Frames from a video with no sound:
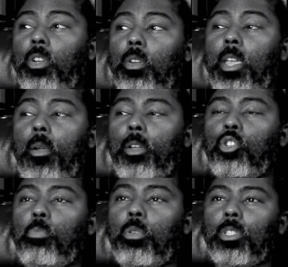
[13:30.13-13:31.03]
character
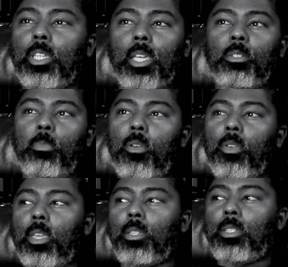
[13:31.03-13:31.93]
building
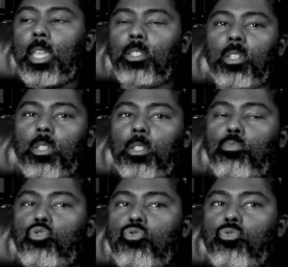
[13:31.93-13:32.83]
experience that just,
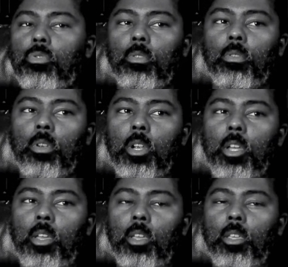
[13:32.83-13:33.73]

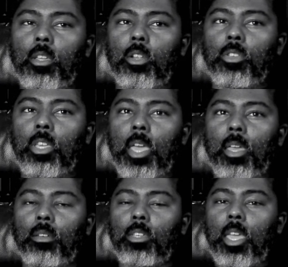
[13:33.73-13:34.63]
you
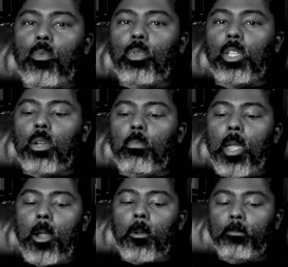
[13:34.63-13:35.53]
can't really compare.